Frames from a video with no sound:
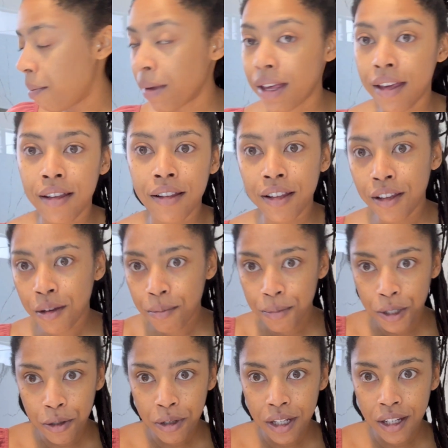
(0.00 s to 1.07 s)
Ilia
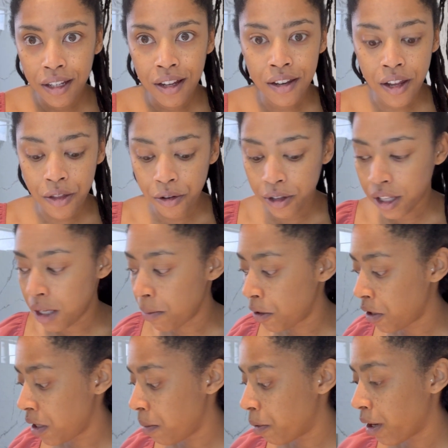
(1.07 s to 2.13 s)
Beauty, another clean
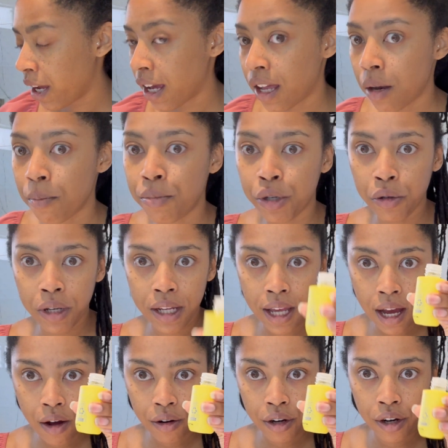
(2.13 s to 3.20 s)
beauty brand. Beauty
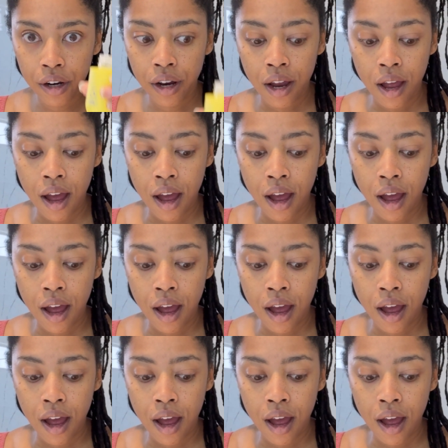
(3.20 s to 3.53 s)
Counter.